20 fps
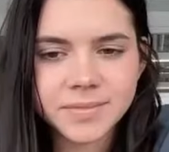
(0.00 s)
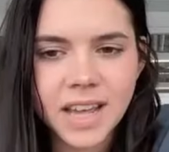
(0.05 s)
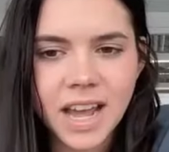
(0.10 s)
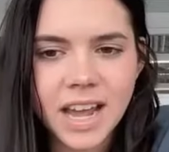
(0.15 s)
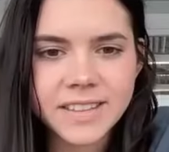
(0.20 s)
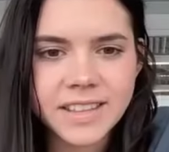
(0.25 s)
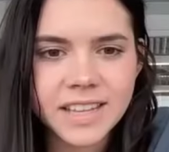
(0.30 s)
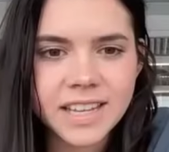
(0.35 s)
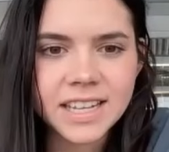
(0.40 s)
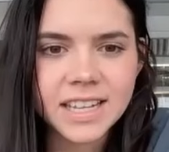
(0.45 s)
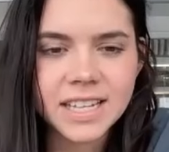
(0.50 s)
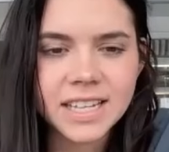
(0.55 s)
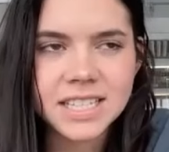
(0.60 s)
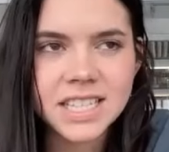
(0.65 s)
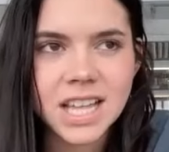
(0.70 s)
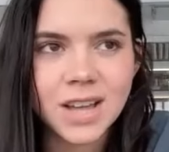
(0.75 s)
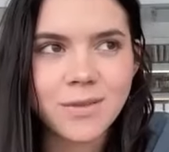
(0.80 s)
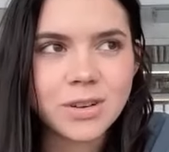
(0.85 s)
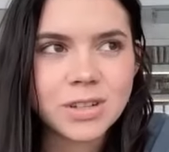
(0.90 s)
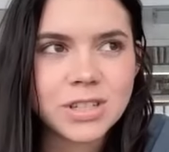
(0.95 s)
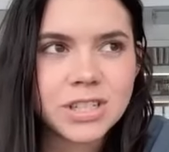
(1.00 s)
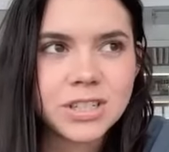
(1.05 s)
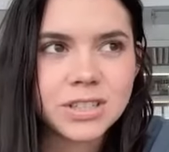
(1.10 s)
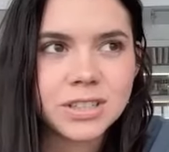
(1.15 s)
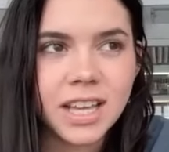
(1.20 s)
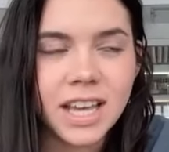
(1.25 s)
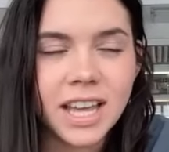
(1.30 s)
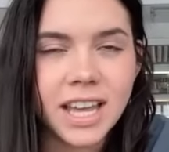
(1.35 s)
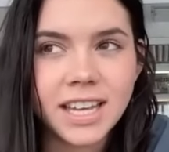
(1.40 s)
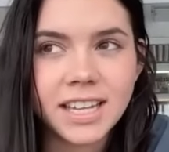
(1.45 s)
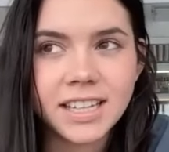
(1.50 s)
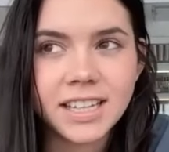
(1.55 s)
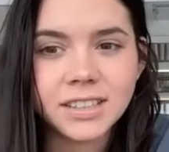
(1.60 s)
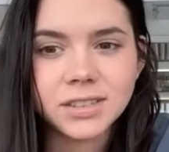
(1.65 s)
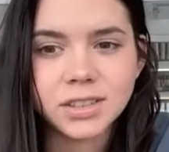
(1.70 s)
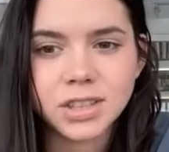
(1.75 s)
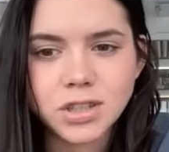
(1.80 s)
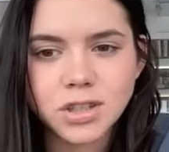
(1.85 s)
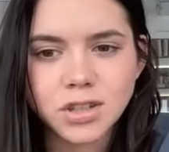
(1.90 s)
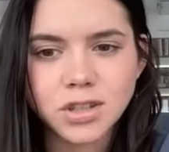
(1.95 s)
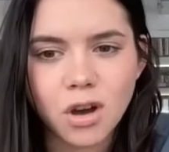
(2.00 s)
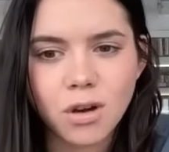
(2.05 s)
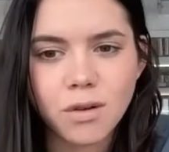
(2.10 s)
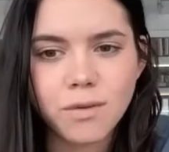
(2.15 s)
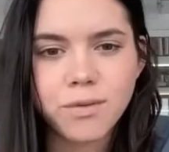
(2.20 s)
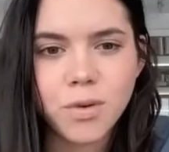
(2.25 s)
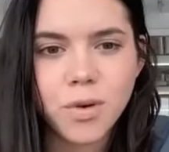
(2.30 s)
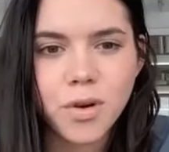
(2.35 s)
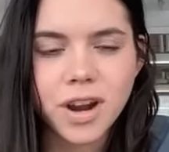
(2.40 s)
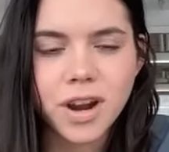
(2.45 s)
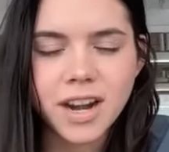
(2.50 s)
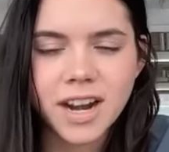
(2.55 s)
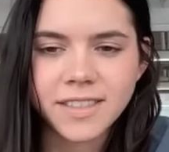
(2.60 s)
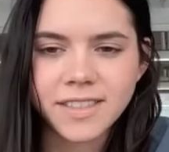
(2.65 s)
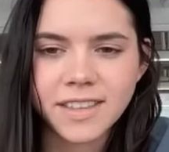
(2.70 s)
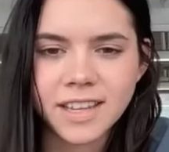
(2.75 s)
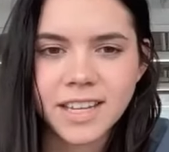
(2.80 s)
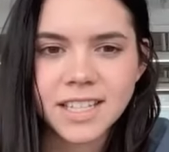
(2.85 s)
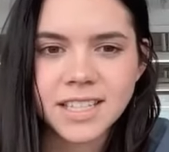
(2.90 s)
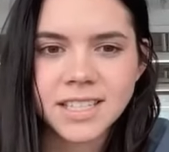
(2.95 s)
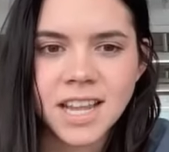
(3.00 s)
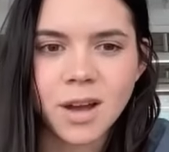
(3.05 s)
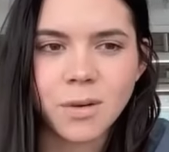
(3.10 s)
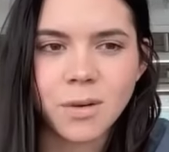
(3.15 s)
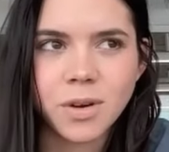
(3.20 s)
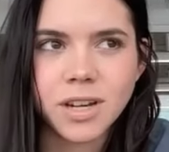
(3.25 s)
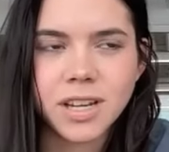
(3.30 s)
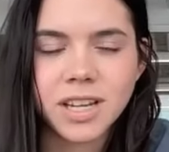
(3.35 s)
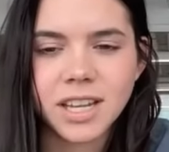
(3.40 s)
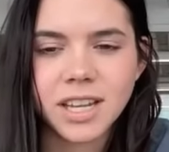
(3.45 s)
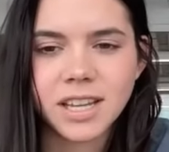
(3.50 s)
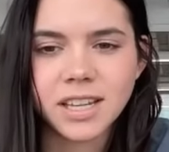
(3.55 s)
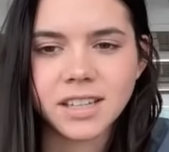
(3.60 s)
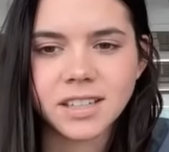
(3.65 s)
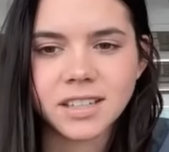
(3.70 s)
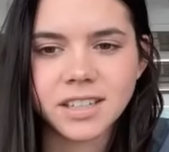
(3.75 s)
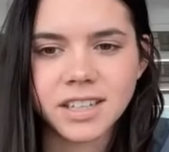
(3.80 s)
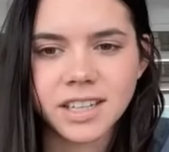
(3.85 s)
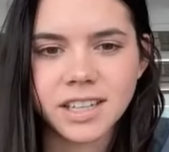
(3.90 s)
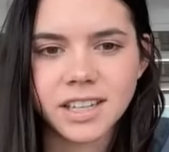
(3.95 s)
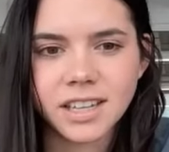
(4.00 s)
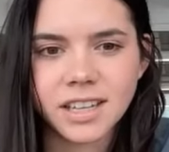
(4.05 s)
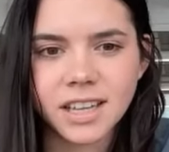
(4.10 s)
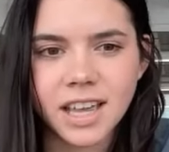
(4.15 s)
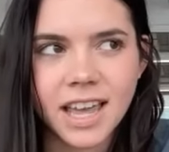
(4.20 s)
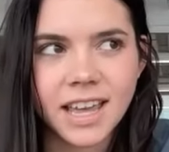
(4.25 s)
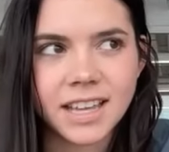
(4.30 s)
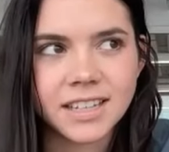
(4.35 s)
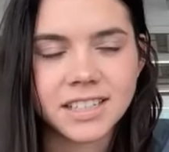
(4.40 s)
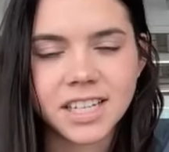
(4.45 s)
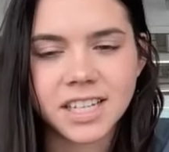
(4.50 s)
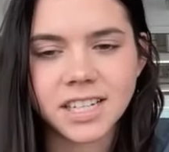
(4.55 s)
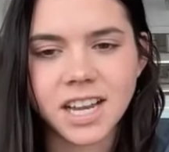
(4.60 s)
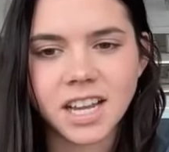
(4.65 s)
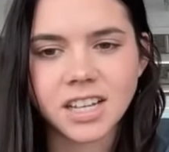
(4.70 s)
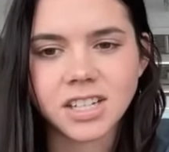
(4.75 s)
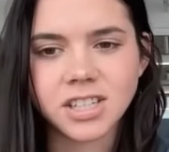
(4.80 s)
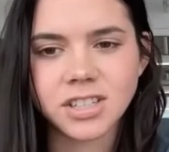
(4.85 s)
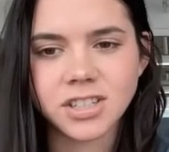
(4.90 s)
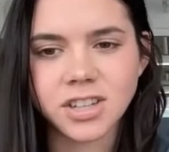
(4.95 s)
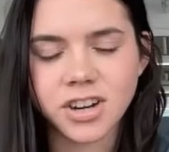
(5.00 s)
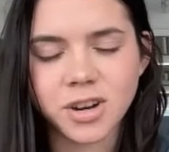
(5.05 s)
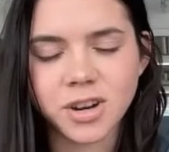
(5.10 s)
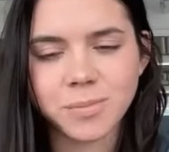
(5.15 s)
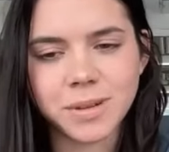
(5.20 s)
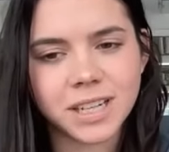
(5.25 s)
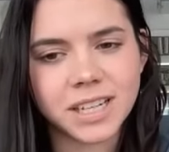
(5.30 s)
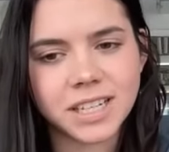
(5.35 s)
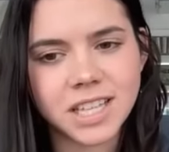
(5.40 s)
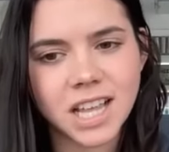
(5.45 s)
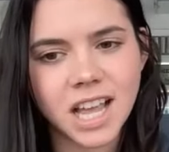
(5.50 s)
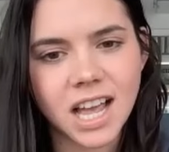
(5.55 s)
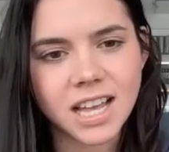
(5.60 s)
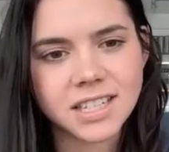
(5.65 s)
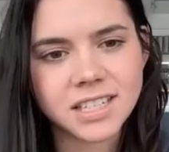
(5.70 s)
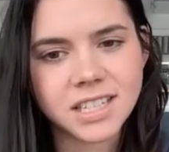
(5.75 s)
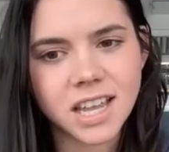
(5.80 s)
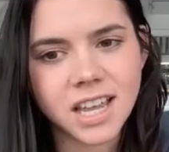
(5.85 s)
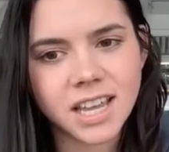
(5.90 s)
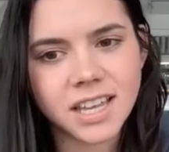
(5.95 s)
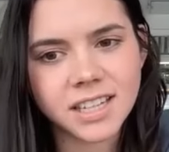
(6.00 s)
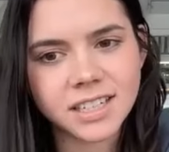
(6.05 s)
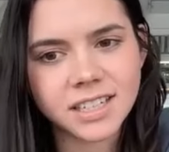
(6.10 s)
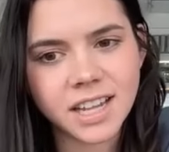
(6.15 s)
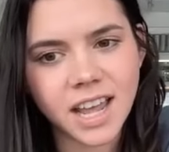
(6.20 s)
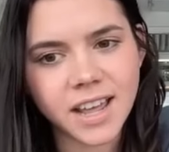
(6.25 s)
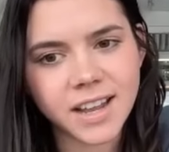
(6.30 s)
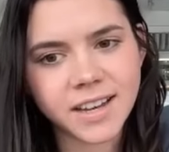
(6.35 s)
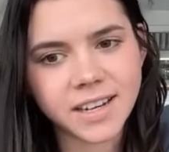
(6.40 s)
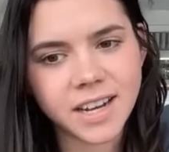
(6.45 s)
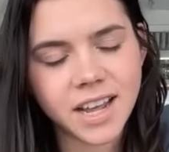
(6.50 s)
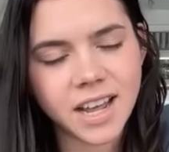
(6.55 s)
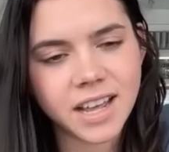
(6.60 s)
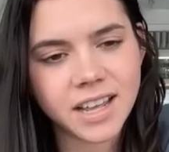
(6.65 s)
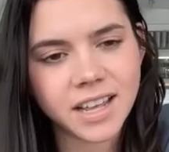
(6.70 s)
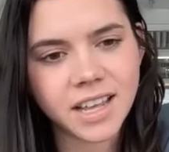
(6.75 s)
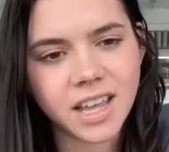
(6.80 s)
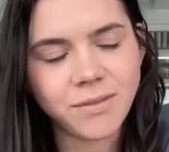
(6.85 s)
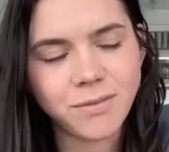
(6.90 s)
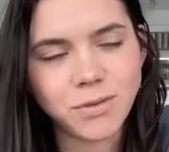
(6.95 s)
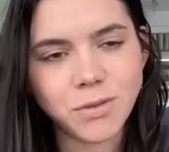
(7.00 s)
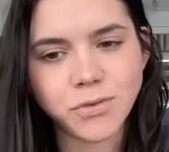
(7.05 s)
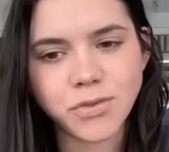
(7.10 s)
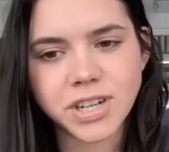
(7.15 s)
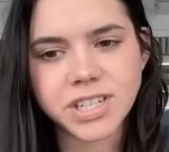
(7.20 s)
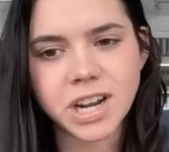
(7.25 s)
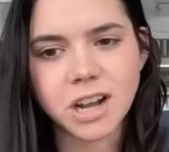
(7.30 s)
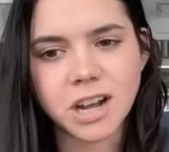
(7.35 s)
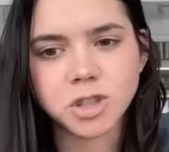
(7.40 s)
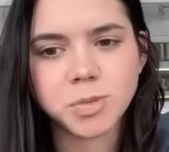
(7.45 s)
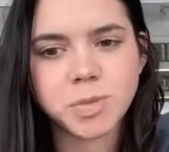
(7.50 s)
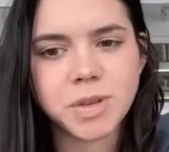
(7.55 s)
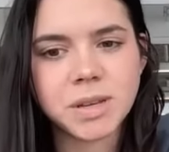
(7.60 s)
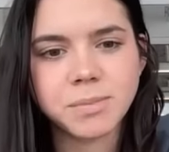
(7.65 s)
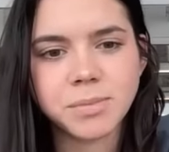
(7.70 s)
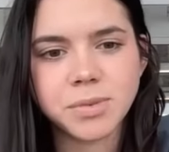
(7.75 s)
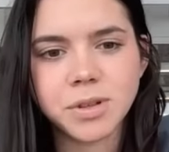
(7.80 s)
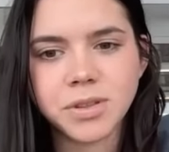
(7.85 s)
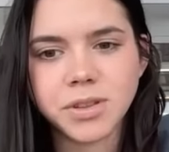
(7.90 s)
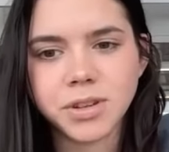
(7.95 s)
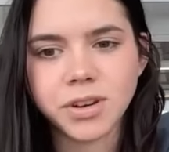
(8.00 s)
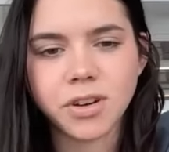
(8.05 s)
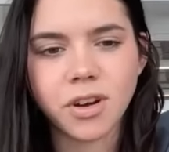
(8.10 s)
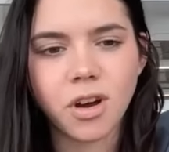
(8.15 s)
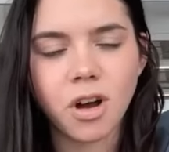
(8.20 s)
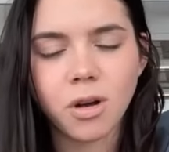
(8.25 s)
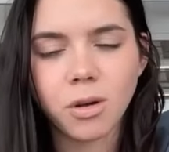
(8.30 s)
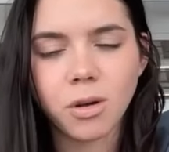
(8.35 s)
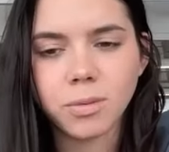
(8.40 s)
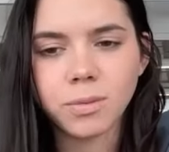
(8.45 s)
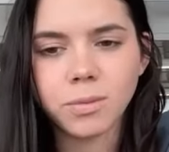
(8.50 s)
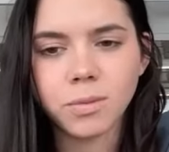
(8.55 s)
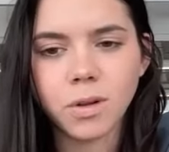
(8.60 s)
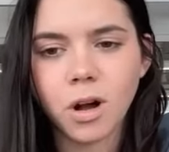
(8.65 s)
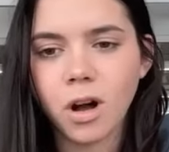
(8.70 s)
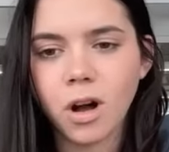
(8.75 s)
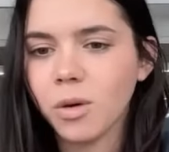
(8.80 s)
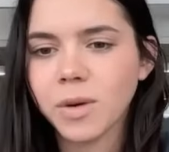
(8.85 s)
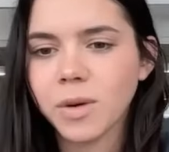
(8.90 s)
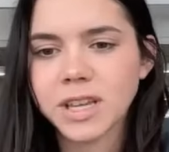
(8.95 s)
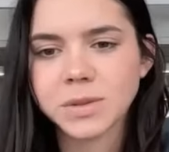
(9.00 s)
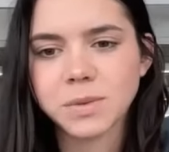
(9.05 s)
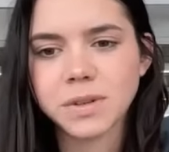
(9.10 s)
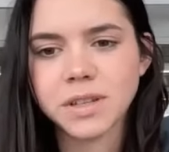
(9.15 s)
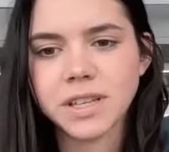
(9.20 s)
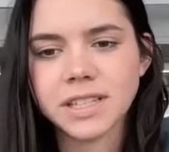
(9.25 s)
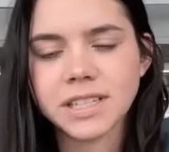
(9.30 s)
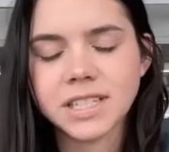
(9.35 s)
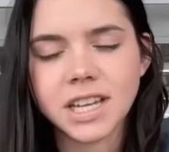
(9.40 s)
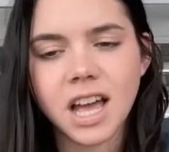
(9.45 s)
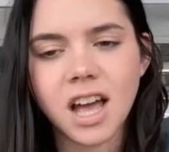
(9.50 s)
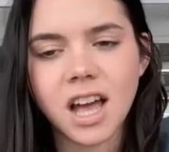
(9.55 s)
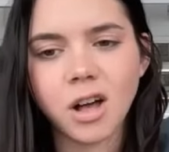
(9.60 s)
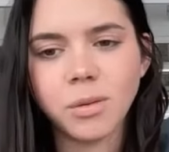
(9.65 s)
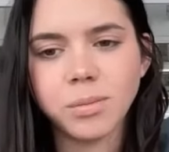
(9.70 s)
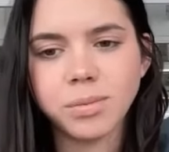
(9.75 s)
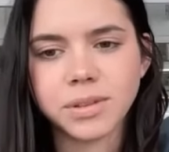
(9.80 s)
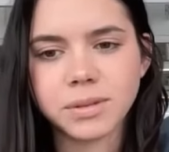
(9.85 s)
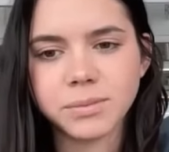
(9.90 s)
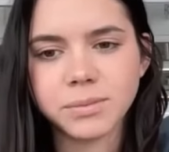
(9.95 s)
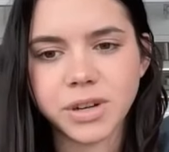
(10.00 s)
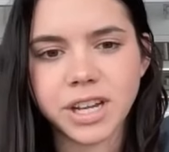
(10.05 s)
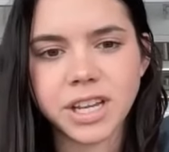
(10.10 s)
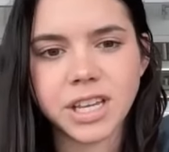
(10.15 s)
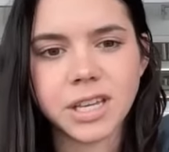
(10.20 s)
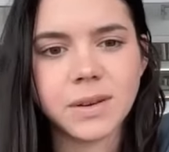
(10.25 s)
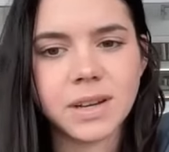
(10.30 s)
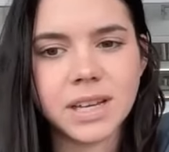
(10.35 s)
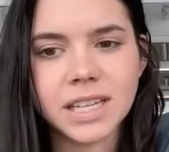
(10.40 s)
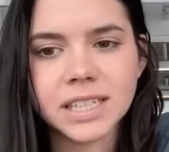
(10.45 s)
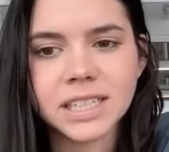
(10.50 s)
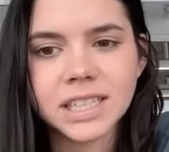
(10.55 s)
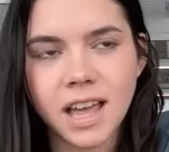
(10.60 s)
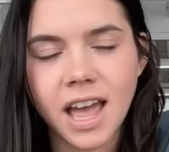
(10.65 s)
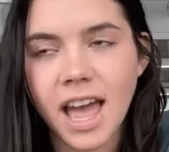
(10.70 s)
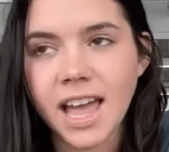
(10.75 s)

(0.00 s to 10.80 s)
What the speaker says: I think it's never too late. Just go for it. I think networking and connections are your biggest asset. And if you reach out to people, they're always willing to help and bring you in.